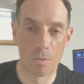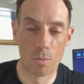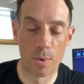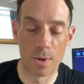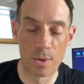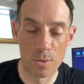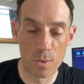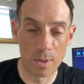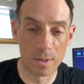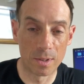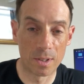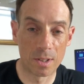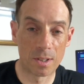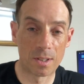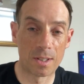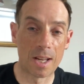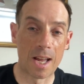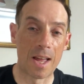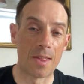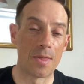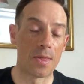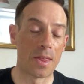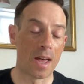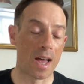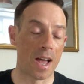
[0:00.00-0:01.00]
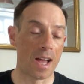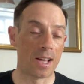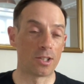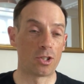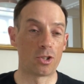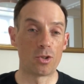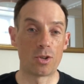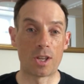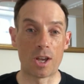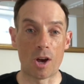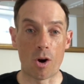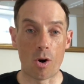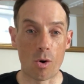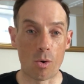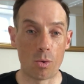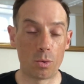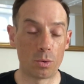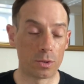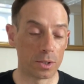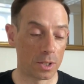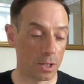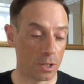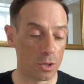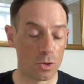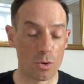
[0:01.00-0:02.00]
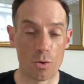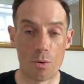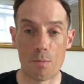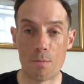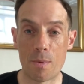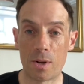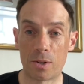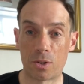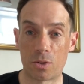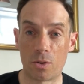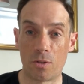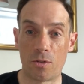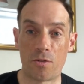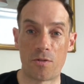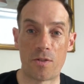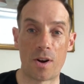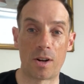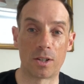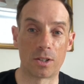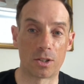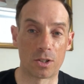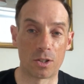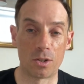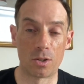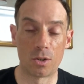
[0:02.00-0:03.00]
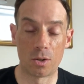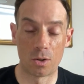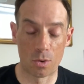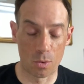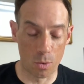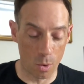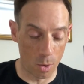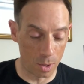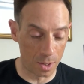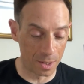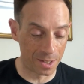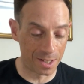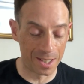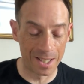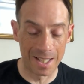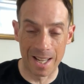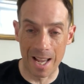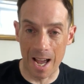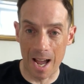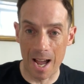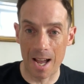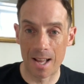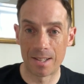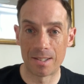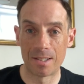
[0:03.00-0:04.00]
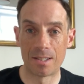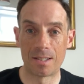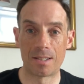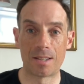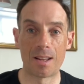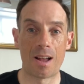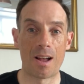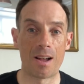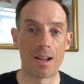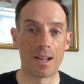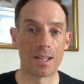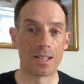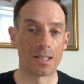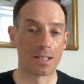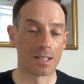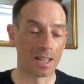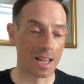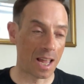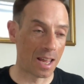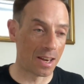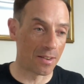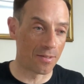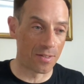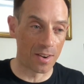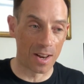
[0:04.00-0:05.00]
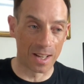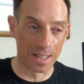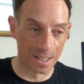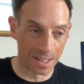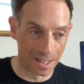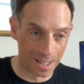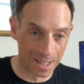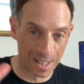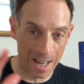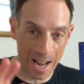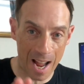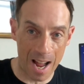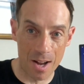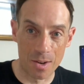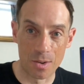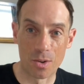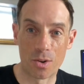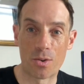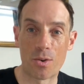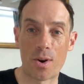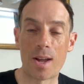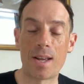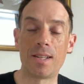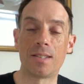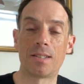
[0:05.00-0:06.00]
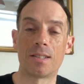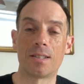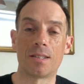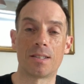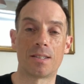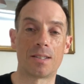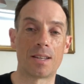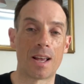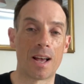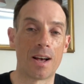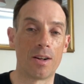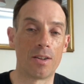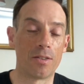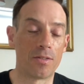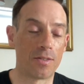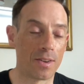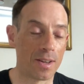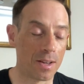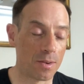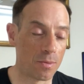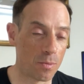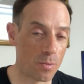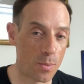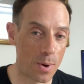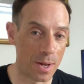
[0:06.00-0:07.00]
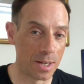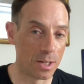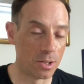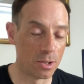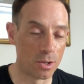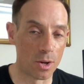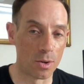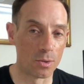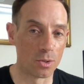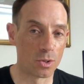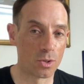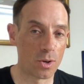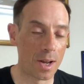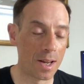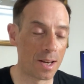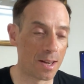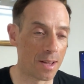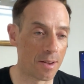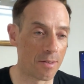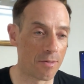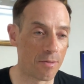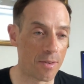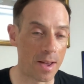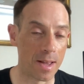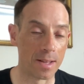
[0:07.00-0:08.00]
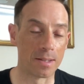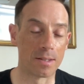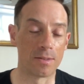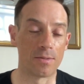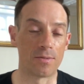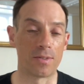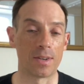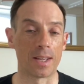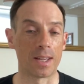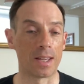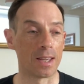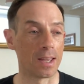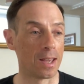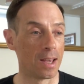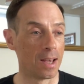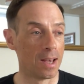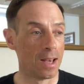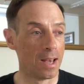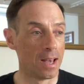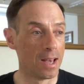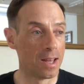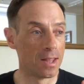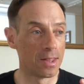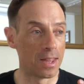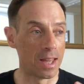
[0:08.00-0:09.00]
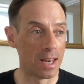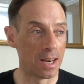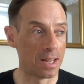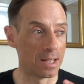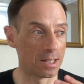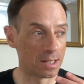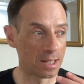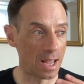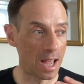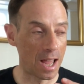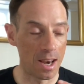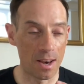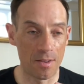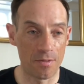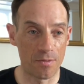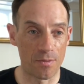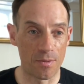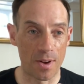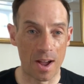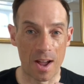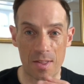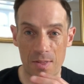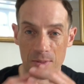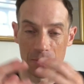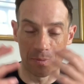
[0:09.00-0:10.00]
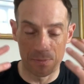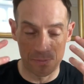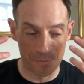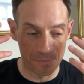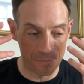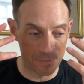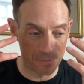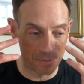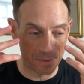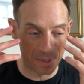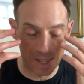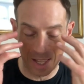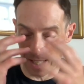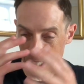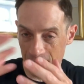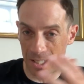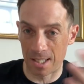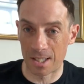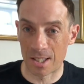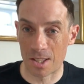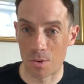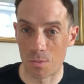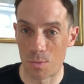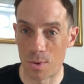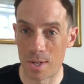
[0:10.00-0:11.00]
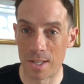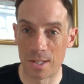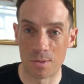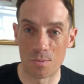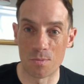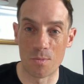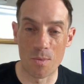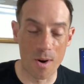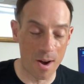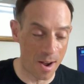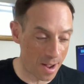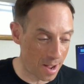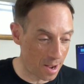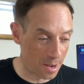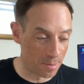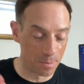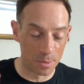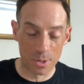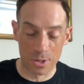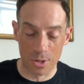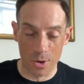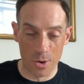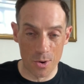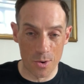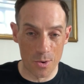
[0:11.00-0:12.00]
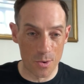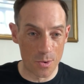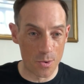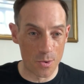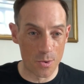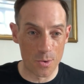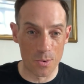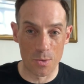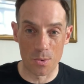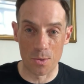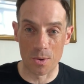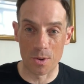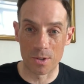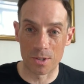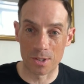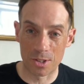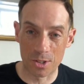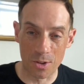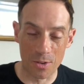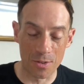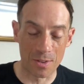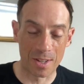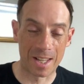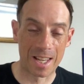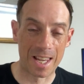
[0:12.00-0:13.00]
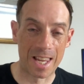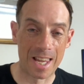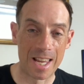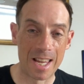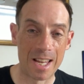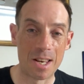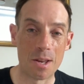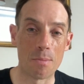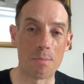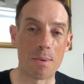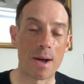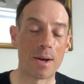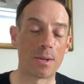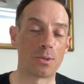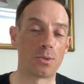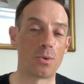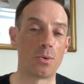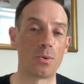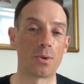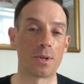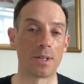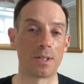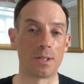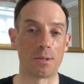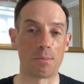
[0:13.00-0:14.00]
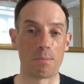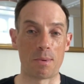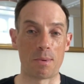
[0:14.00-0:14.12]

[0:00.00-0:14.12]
When you understand that as you get older, your muscle function, quality, and size kind of like downgrades itself when you don't train it effectively, then it's kind of, and this is the reason why I'm so keen about talking to